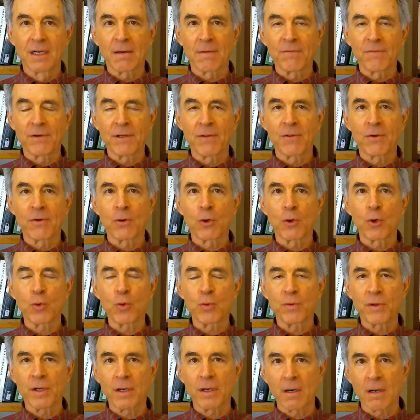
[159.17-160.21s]
of either
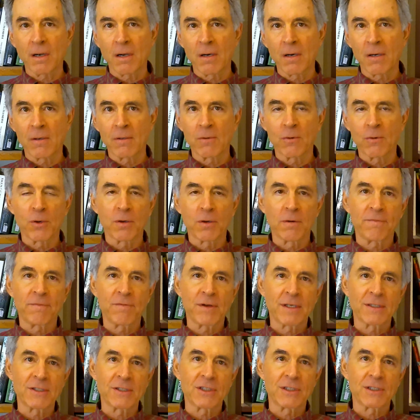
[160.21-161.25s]
who they are or
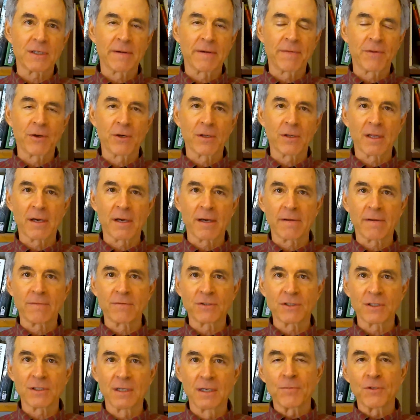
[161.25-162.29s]
events in their
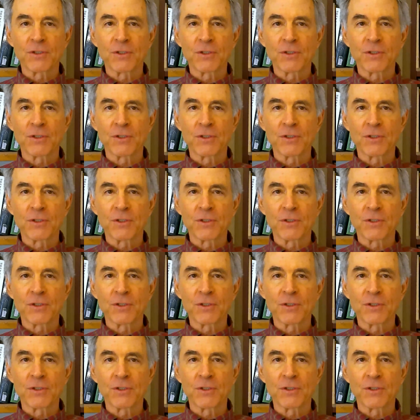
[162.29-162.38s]
lives.